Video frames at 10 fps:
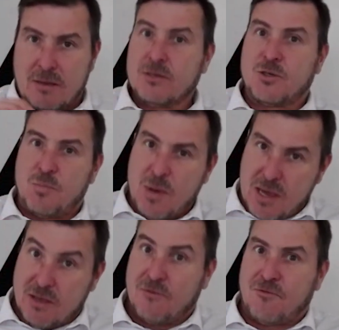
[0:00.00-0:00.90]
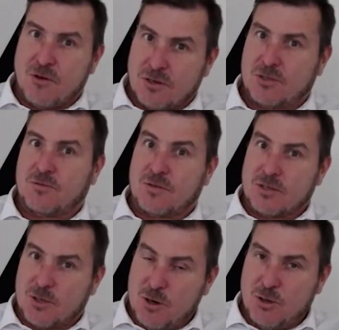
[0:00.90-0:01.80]
to be the first of the
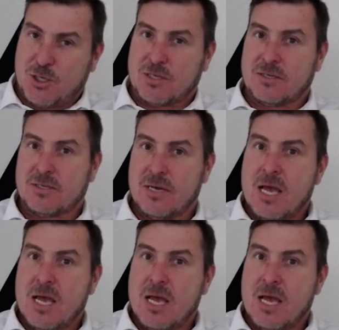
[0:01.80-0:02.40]
solutions.